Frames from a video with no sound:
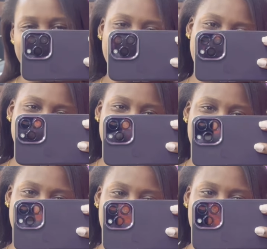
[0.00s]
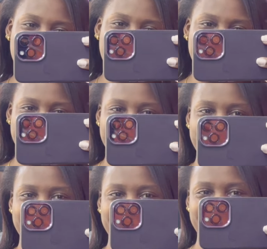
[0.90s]
weeks for whatever I want to do
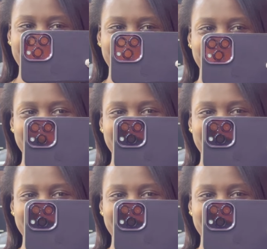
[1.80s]
because they say they